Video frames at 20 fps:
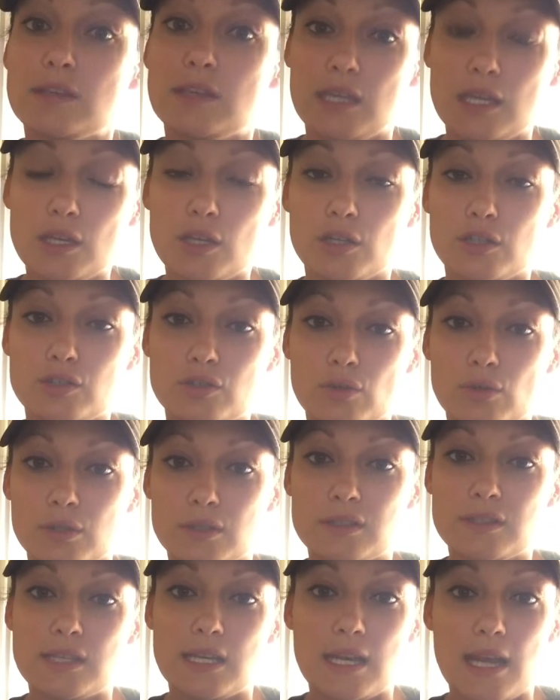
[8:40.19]
geared
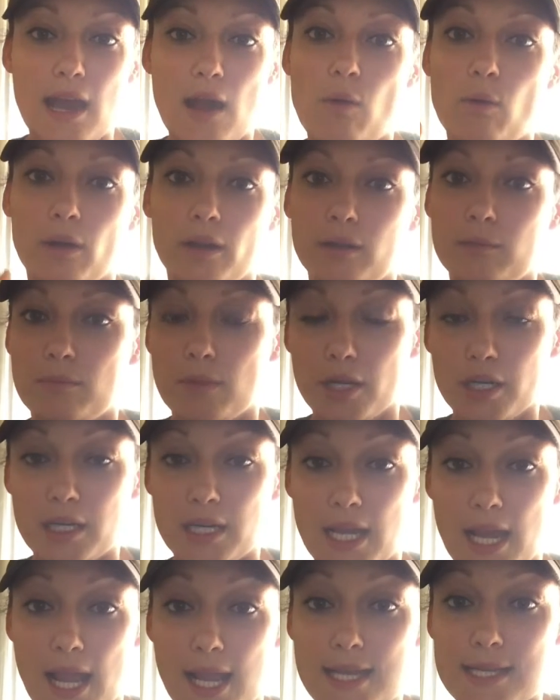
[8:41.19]
towards network
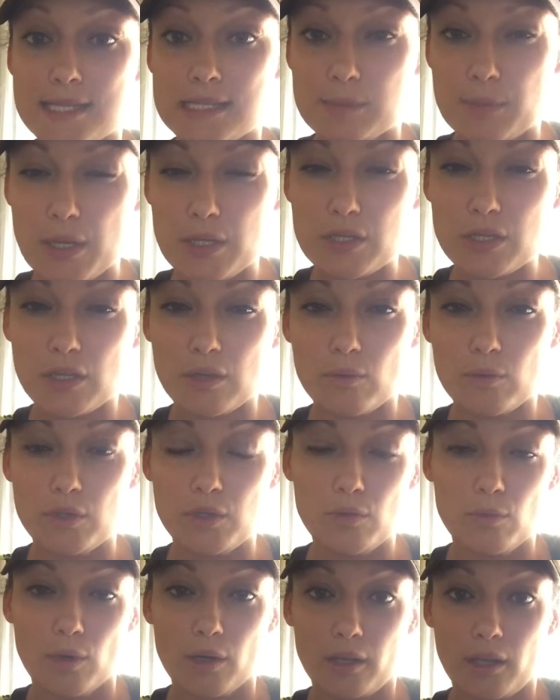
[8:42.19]
marketing, especially when
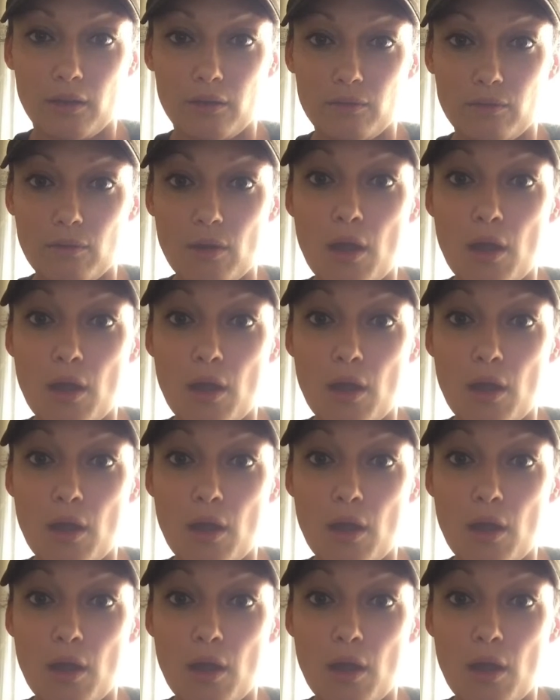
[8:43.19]
you work it